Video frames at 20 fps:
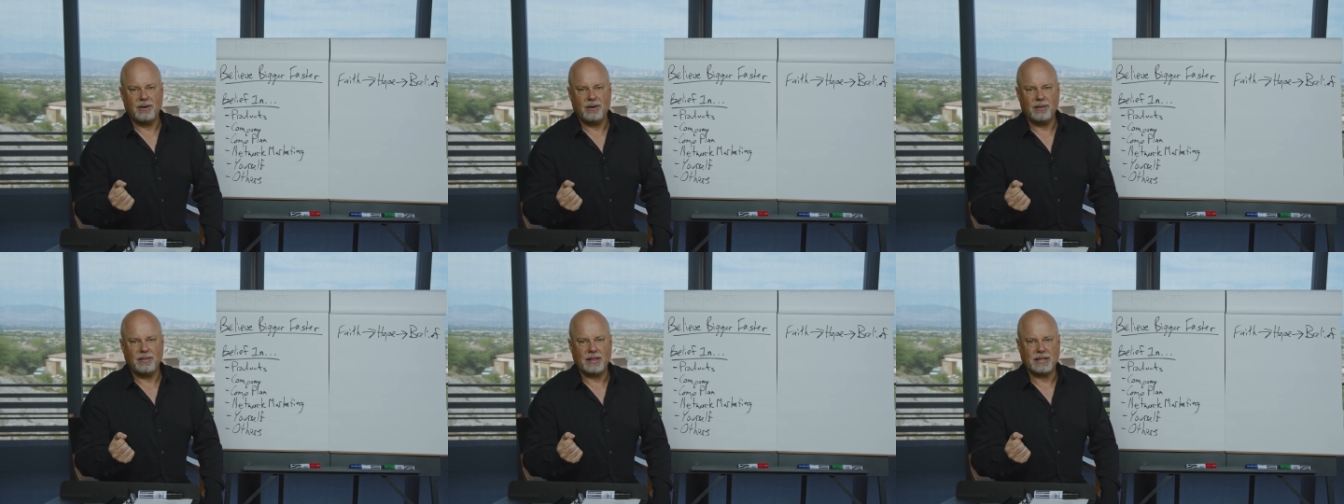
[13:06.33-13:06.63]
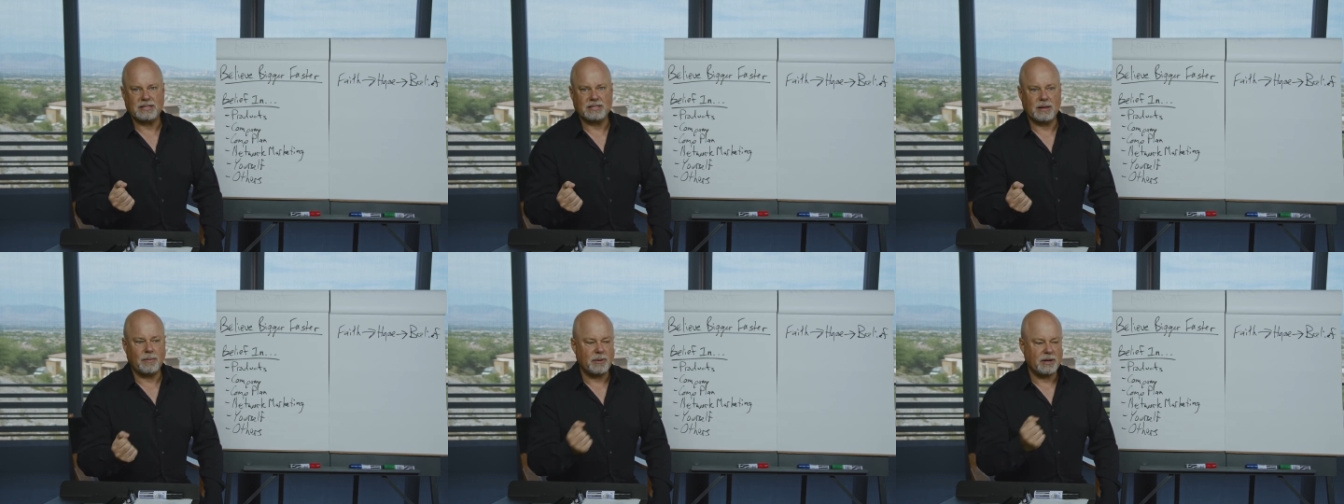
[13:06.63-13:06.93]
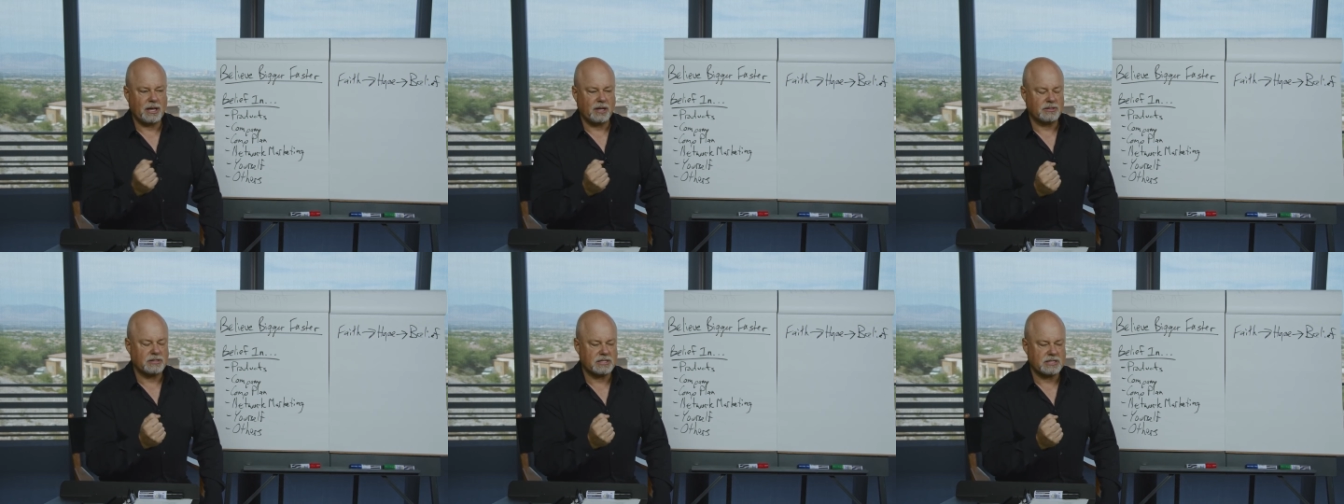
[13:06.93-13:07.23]
that somebody
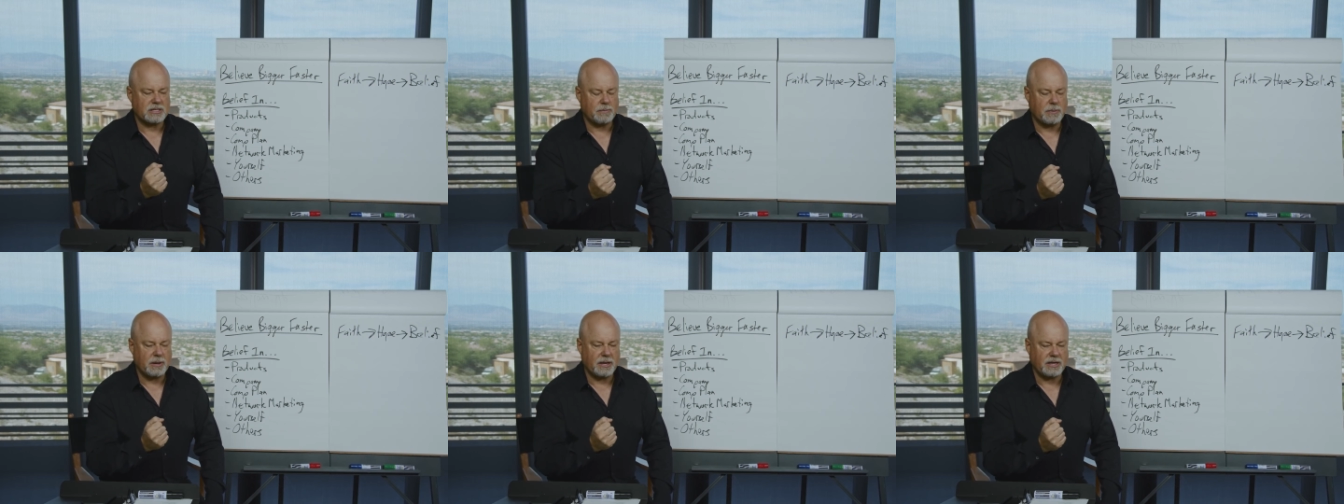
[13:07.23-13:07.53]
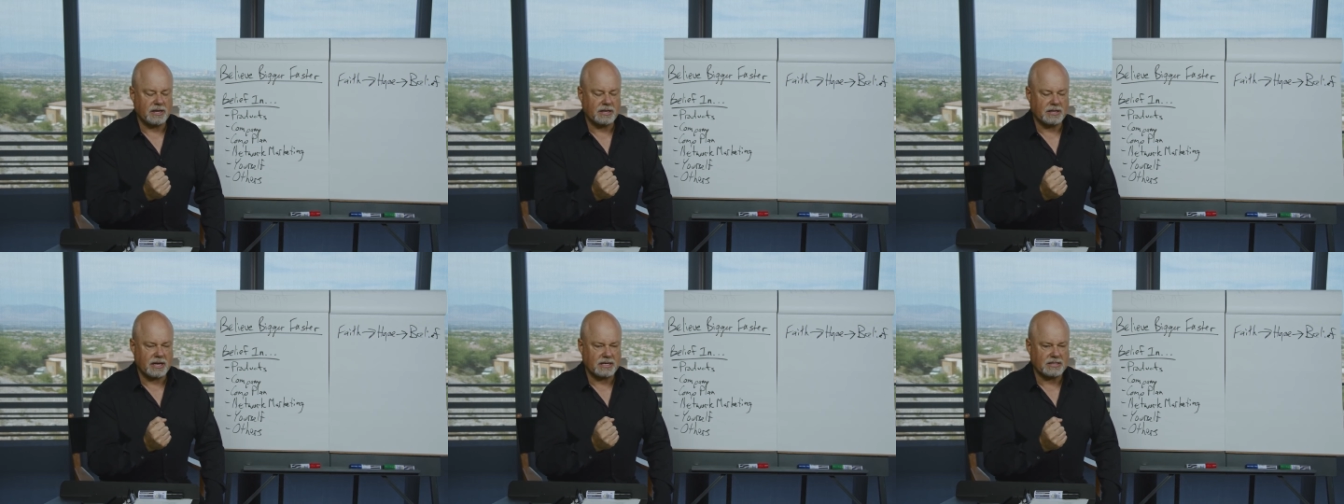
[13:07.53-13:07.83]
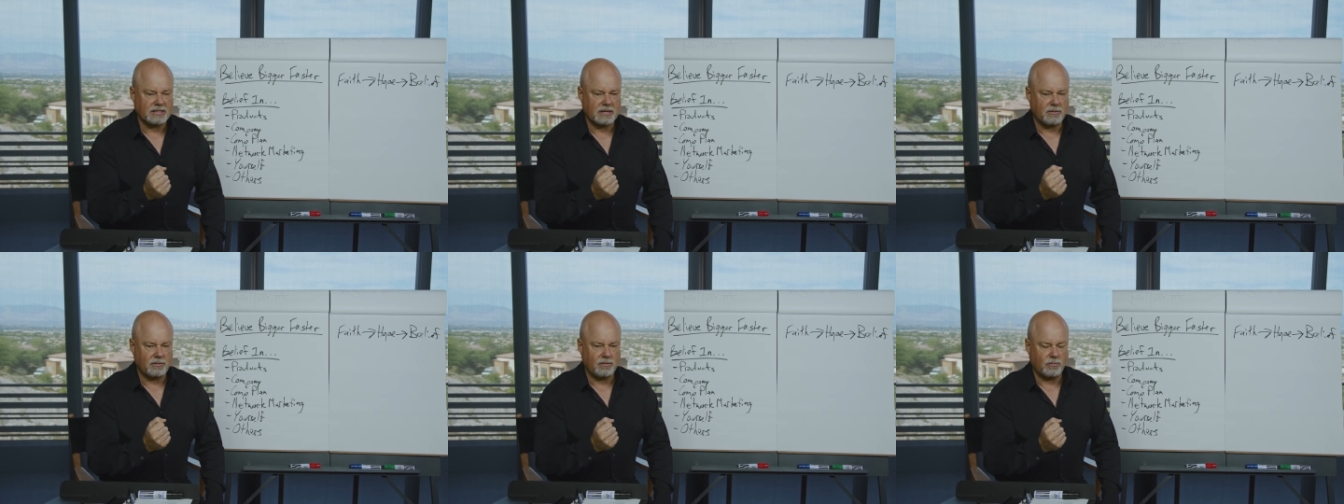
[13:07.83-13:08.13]
else's opinion
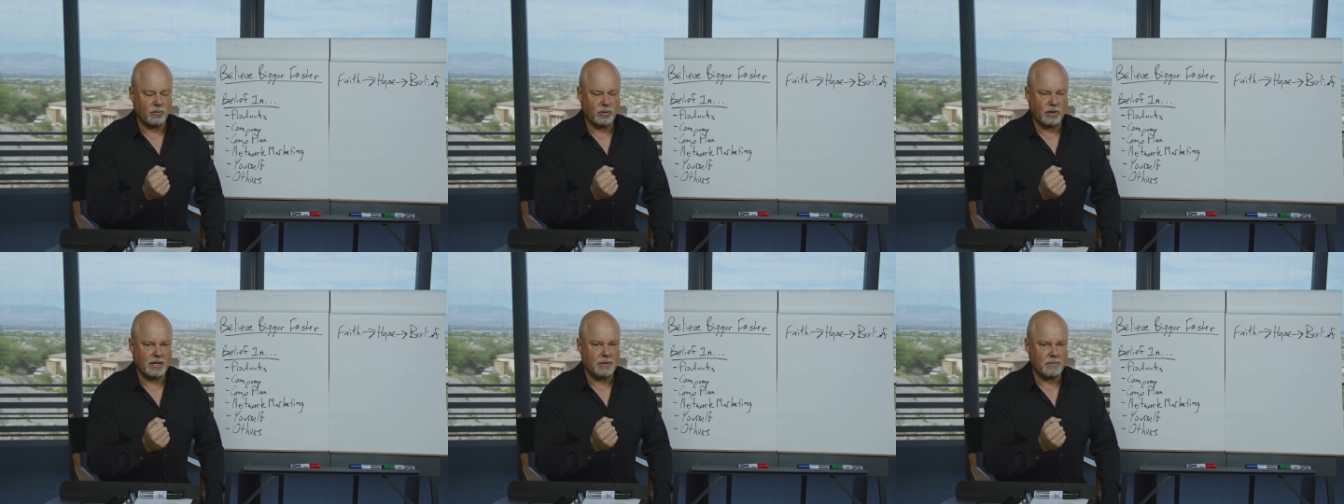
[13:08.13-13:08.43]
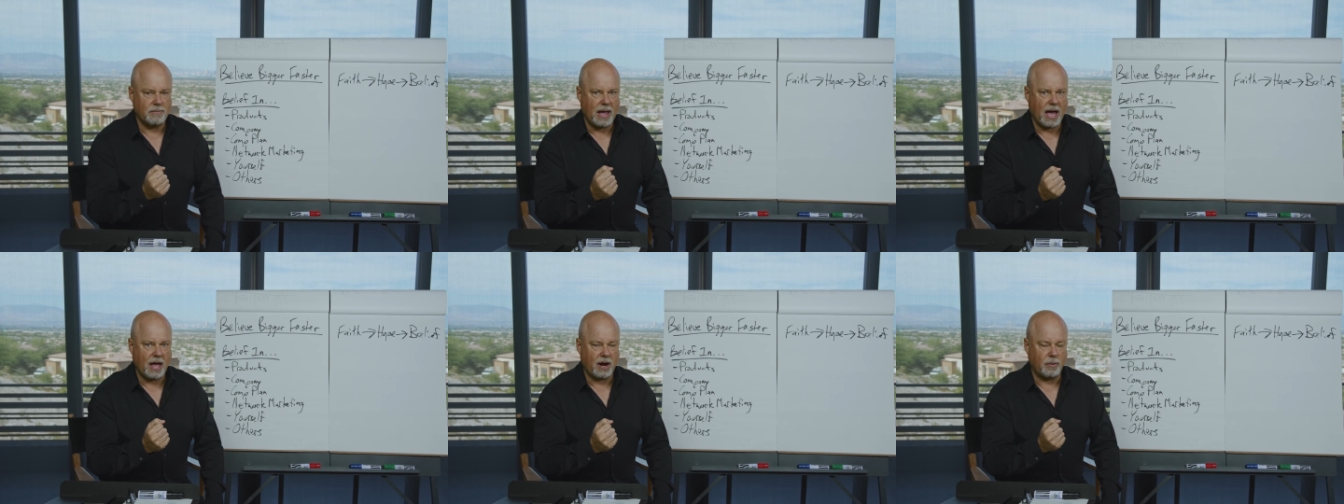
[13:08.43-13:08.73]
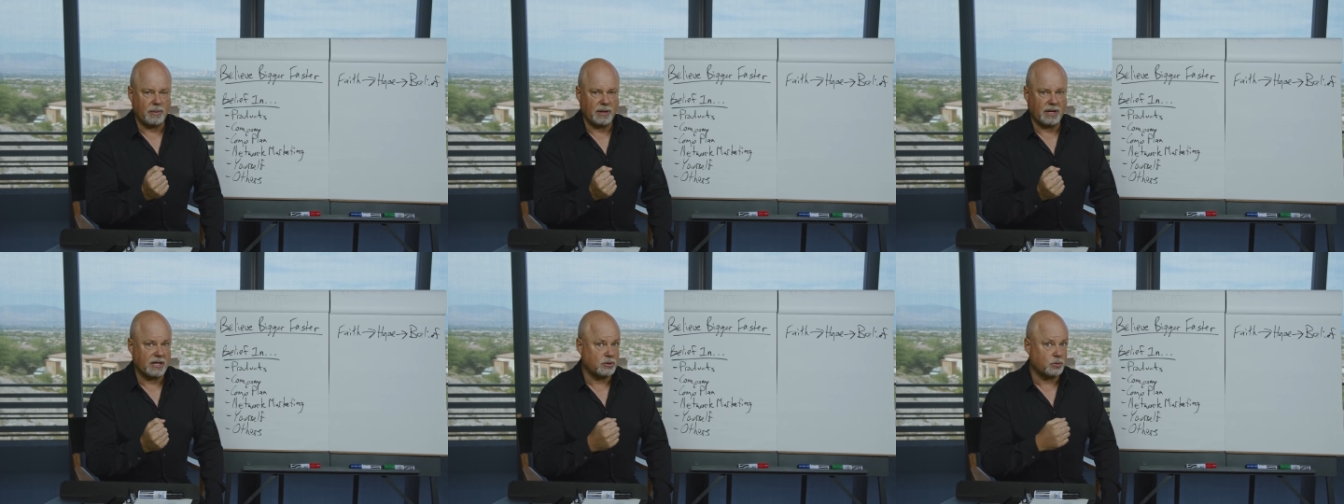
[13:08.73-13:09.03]
doesn't really matter,
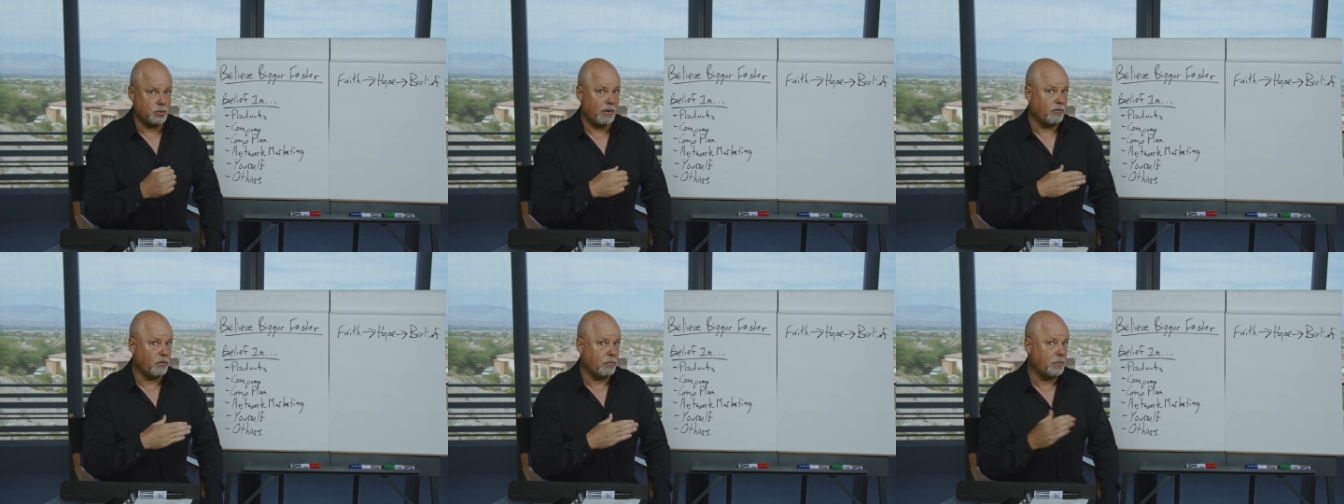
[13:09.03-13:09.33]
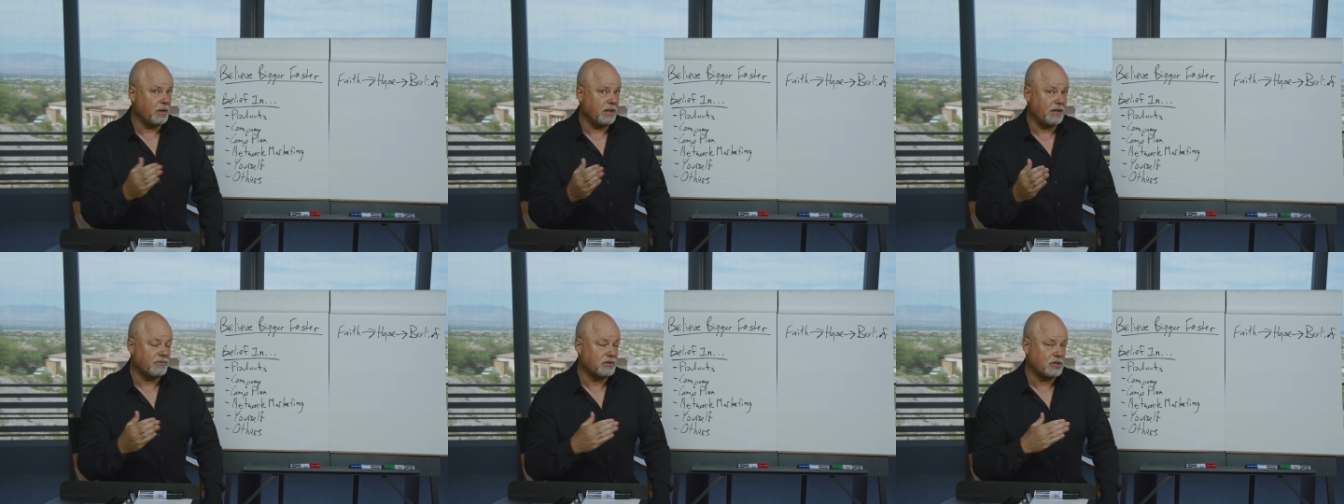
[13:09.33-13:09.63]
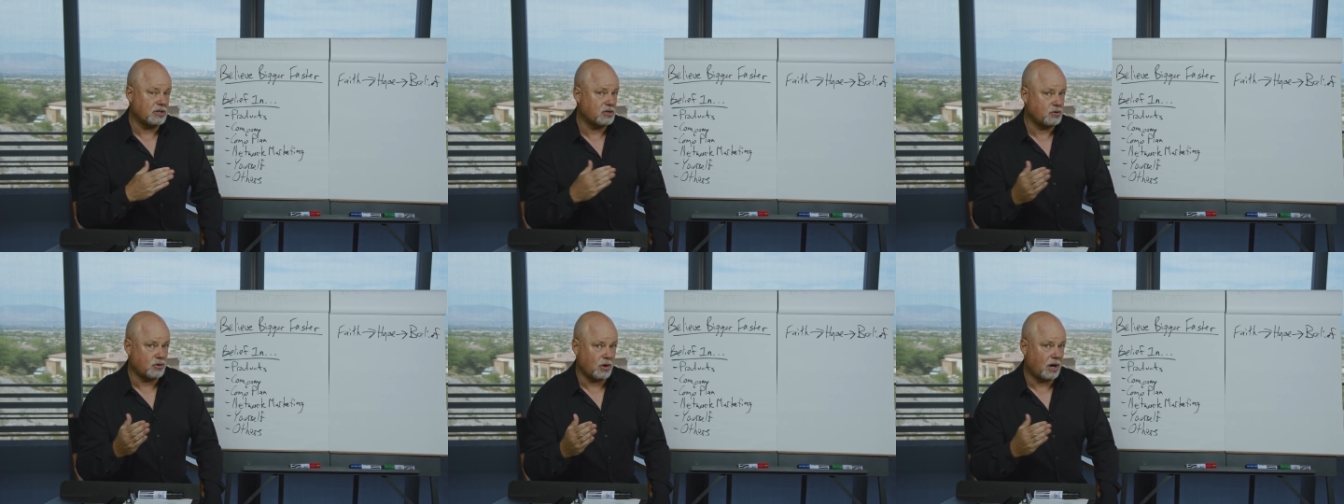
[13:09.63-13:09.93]
because whoever believes the
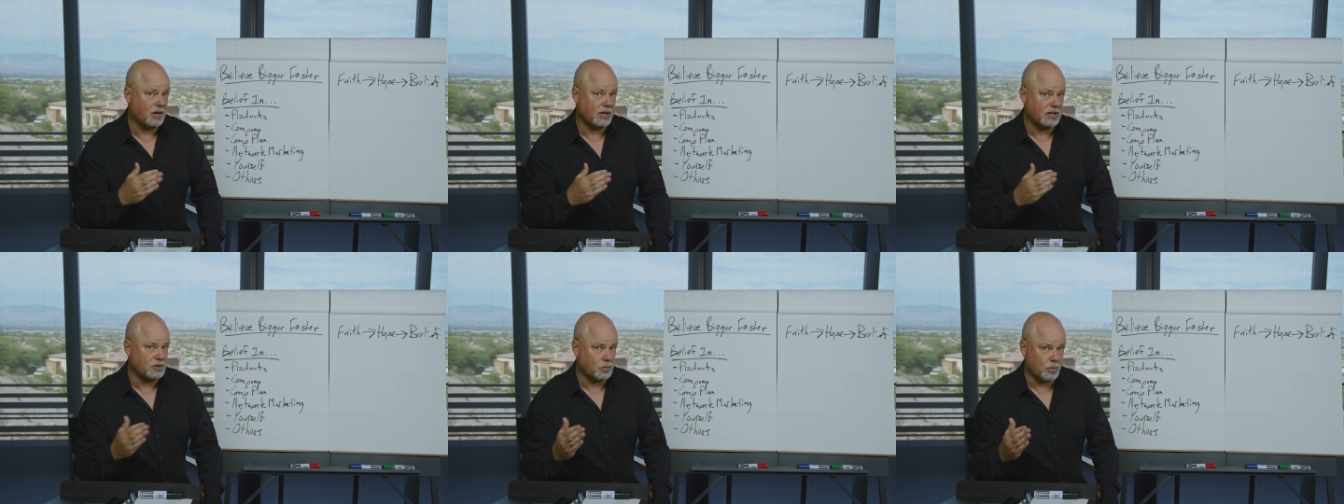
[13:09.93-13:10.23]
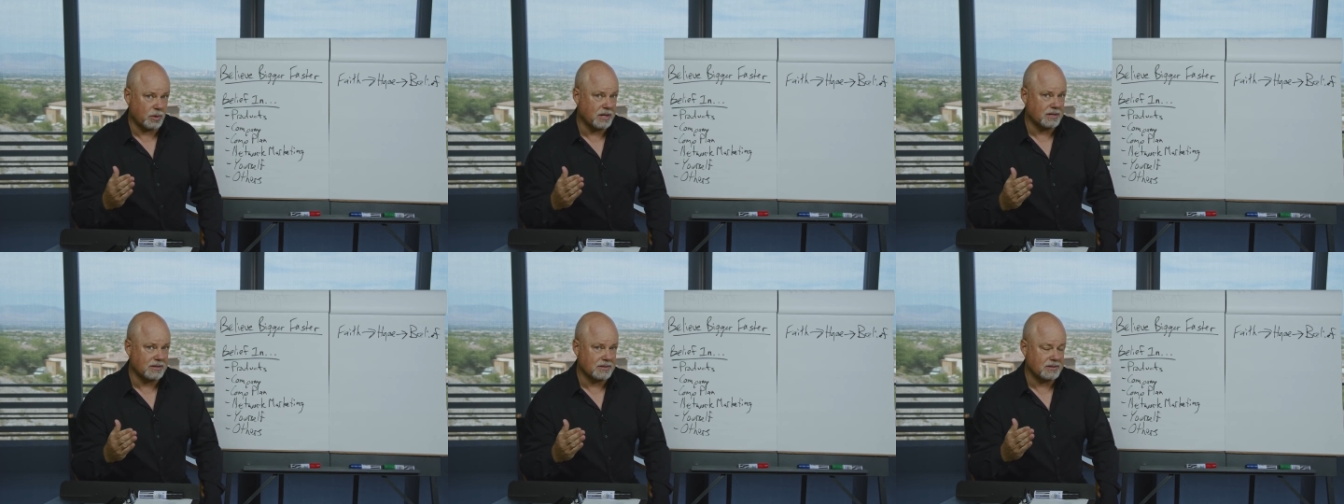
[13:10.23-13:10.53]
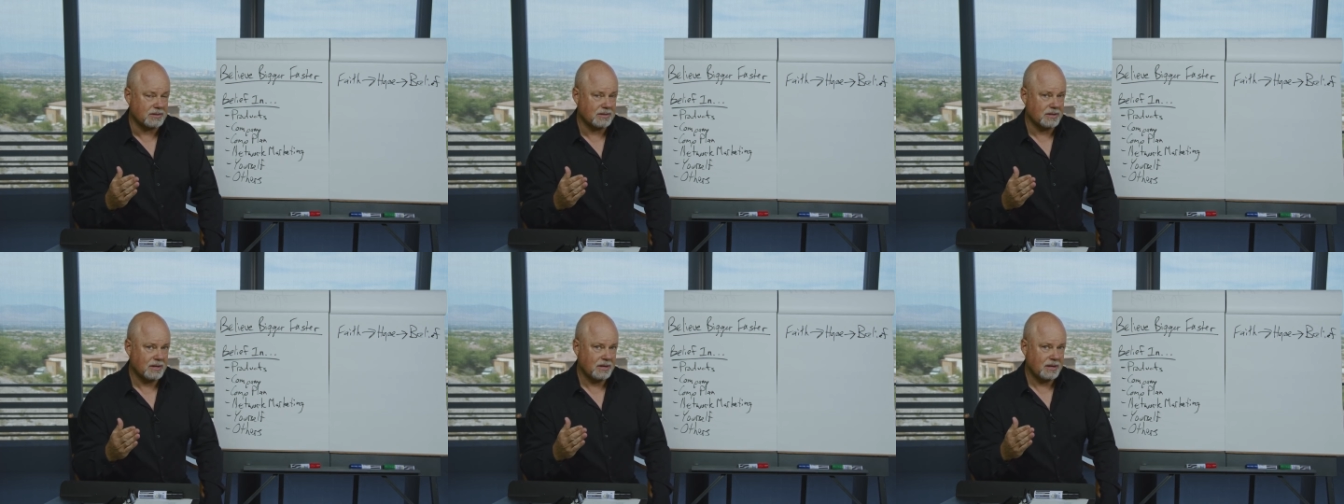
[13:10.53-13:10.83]
strongest wins